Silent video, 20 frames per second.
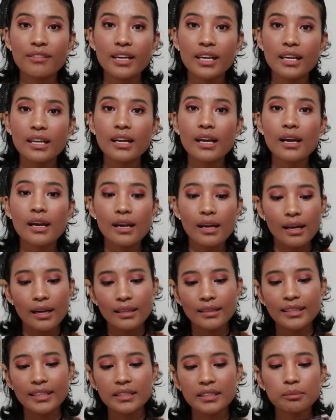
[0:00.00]
it.
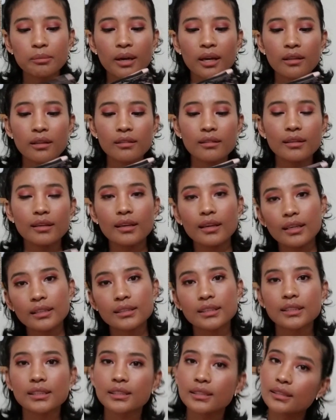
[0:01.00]
This month
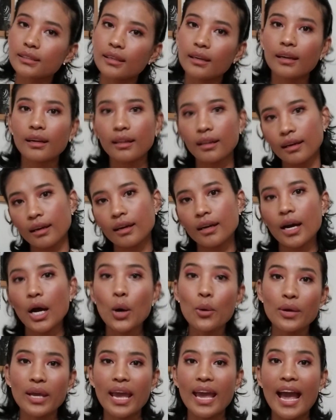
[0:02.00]
it's
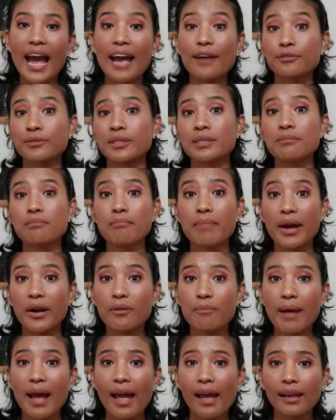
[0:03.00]
okay. I have seen better
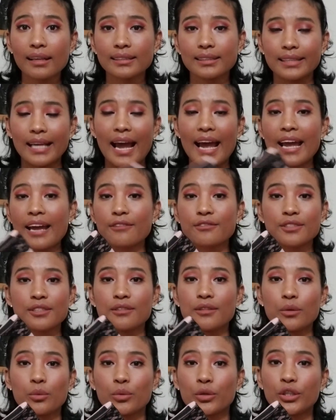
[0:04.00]
bags. I have
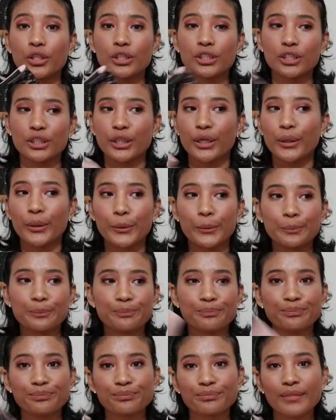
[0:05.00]
seen the worst, so
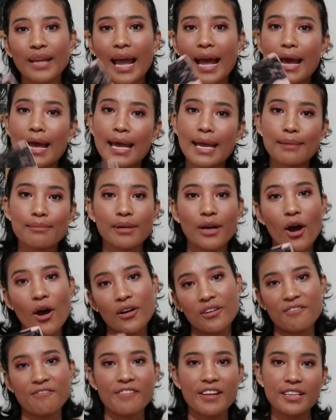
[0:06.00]
I'm on
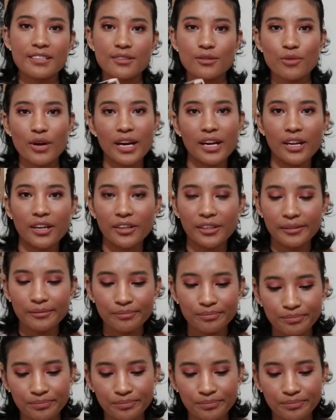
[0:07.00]
a fence right here.